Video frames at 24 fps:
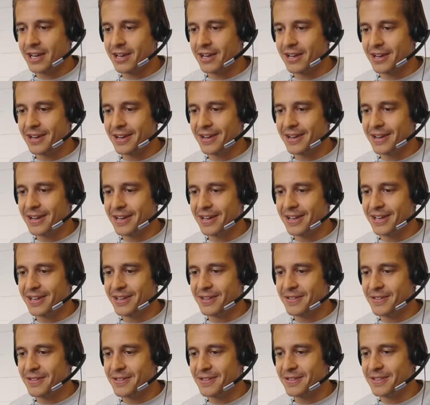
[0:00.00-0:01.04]

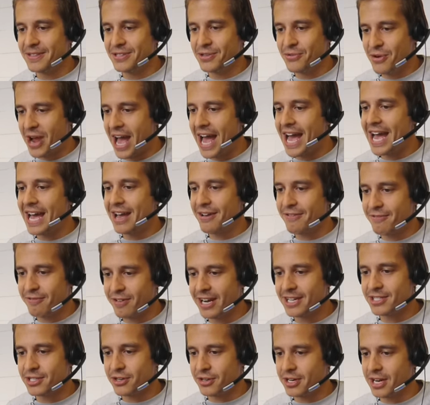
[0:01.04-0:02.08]
uh, you have,
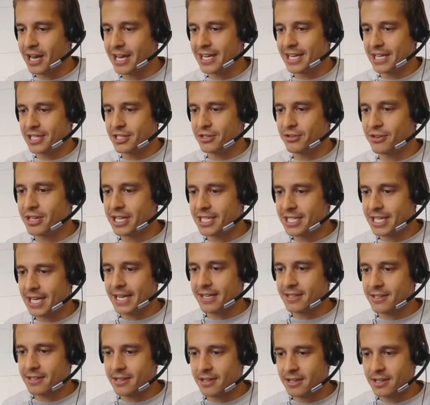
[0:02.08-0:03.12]
right? So Nike has your
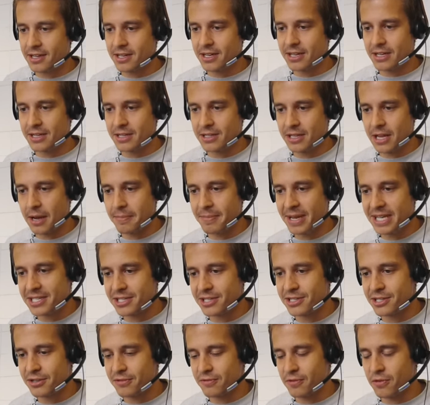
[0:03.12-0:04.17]
exact uh,
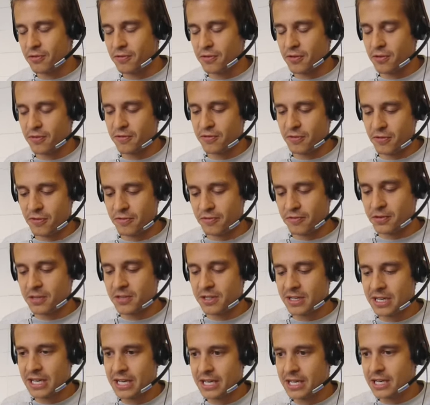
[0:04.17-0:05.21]
dimensions of, of, of, your
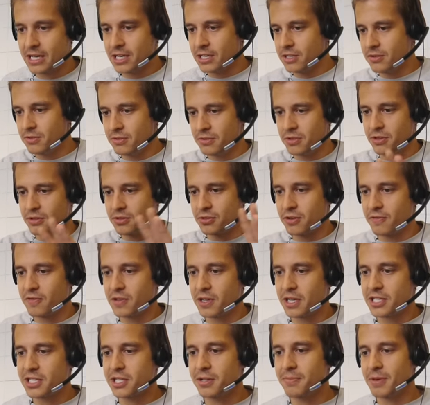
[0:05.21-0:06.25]
foot. You, you sort of
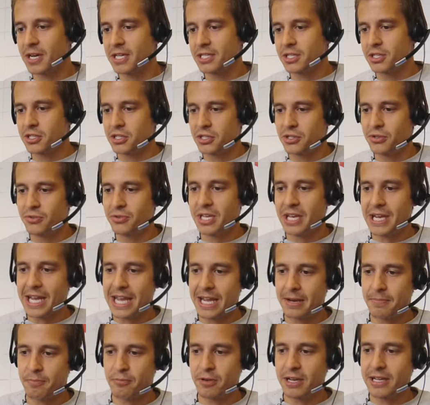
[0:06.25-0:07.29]
customize the shoe, you
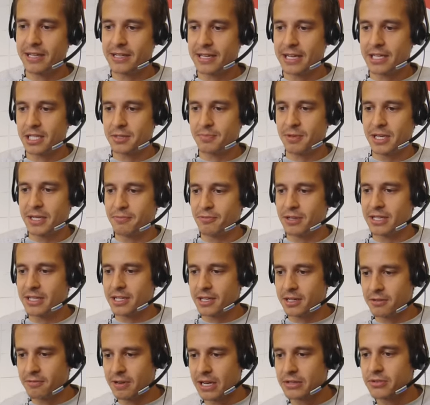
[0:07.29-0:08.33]
hit print, and it's being
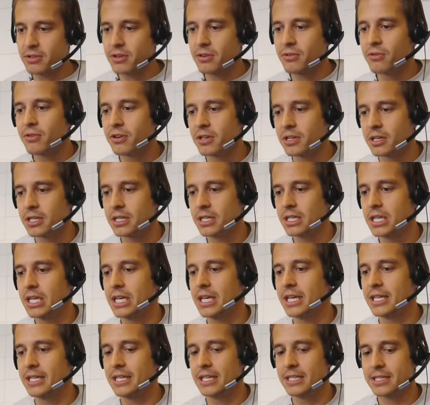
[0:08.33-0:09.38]
printed around the corner.
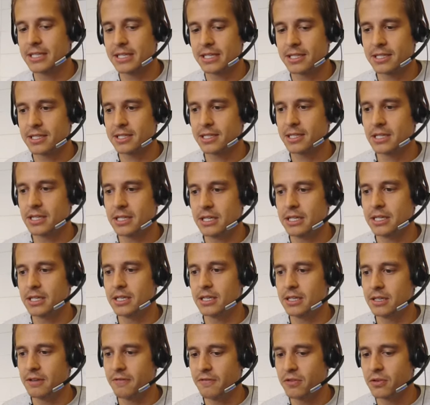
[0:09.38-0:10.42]
And this is yeah. uh,
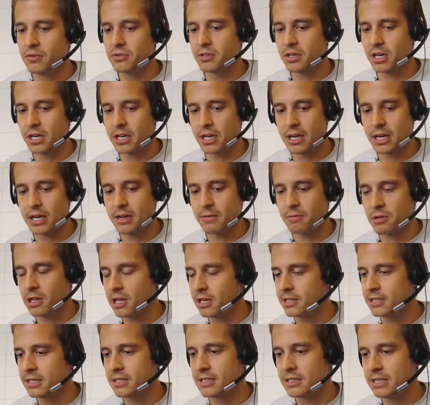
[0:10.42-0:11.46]
the future I'd
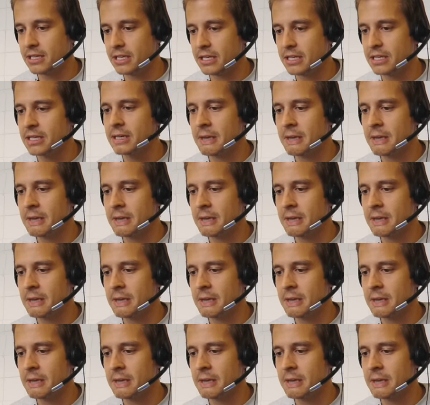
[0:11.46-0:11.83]
like to see.